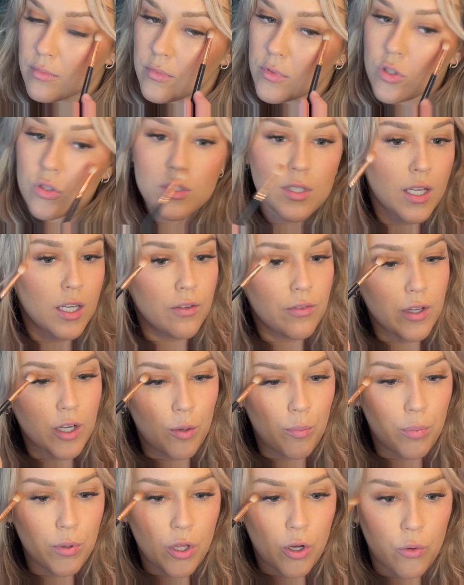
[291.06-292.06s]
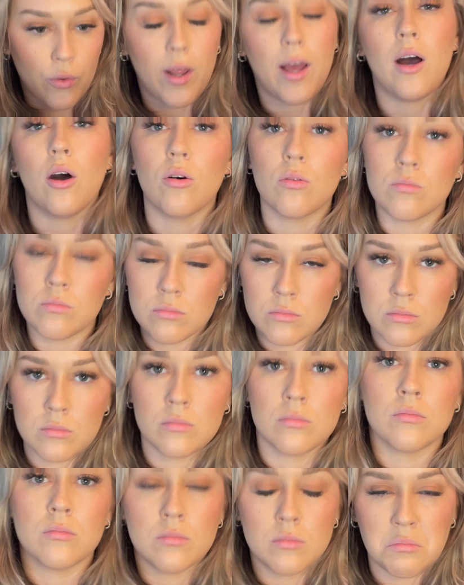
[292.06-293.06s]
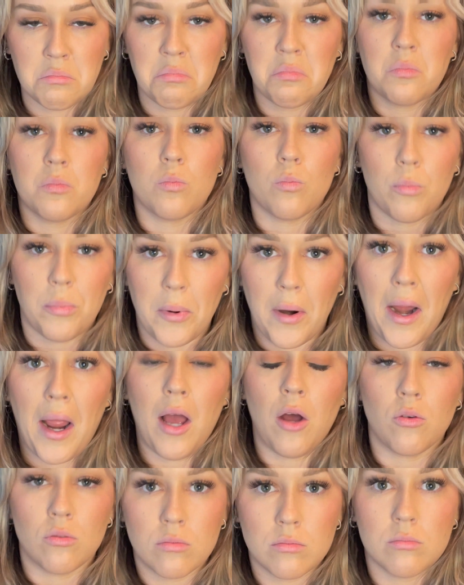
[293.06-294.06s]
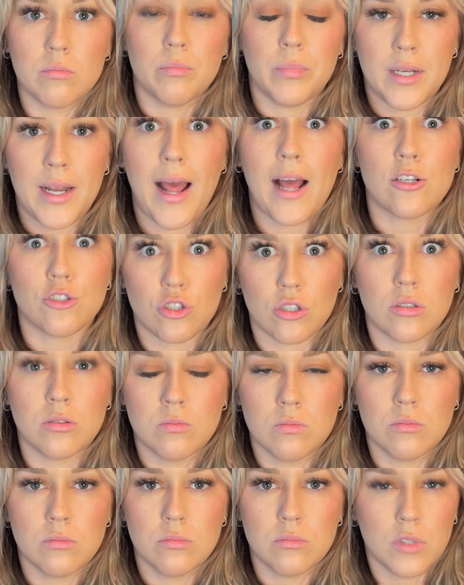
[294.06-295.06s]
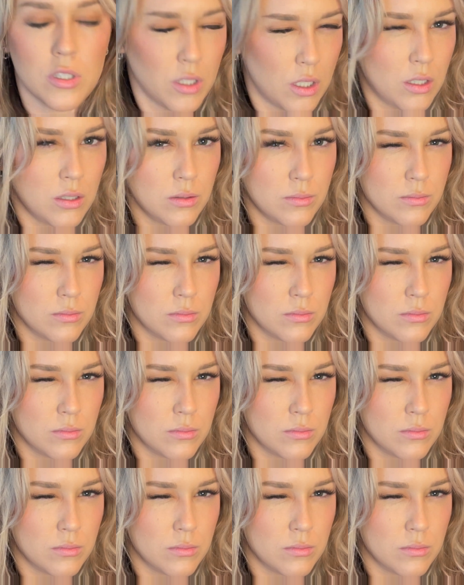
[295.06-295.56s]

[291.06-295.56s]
It's kind of like a blown out brown, but natural, I'm